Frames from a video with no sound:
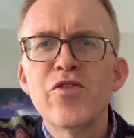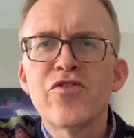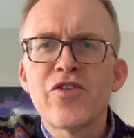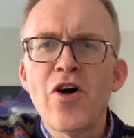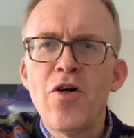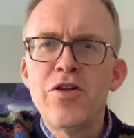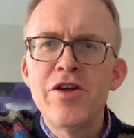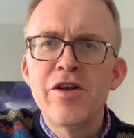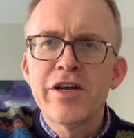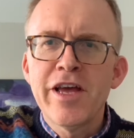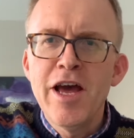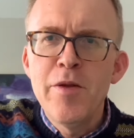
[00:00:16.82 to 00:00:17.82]
Colin here
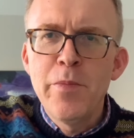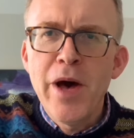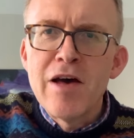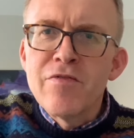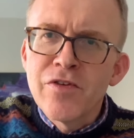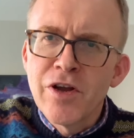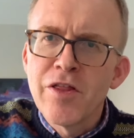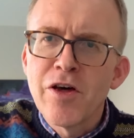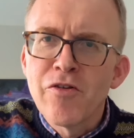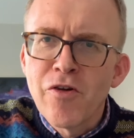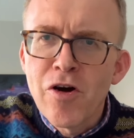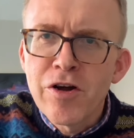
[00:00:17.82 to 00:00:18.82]
again, back for another
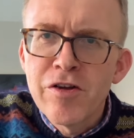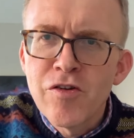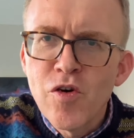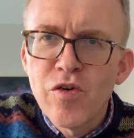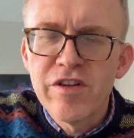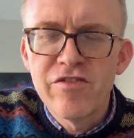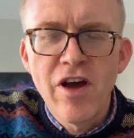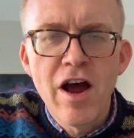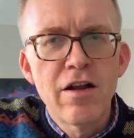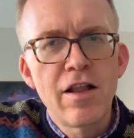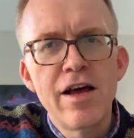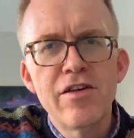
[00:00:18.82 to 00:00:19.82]
rock and roll guitar
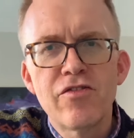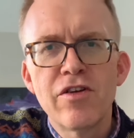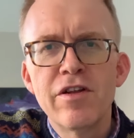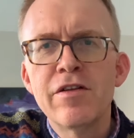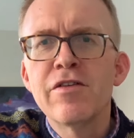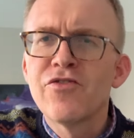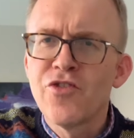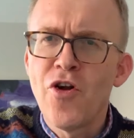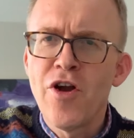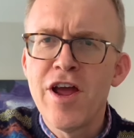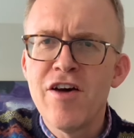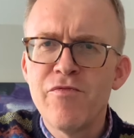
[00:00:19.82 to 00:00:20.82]
lesson.
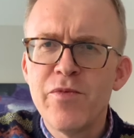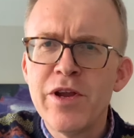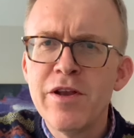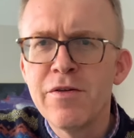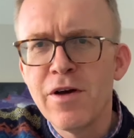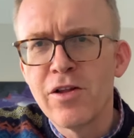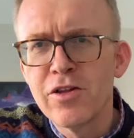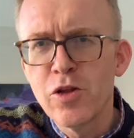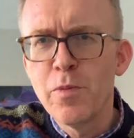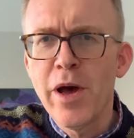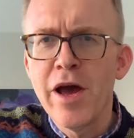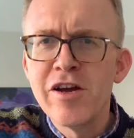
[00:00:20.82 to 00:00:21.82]
Sorry, I've been a little
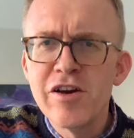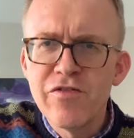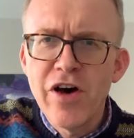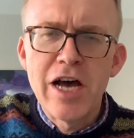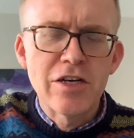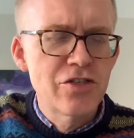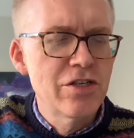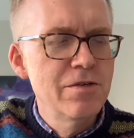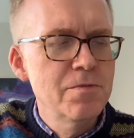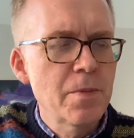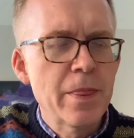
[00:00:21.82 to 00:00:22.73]
bit out of action.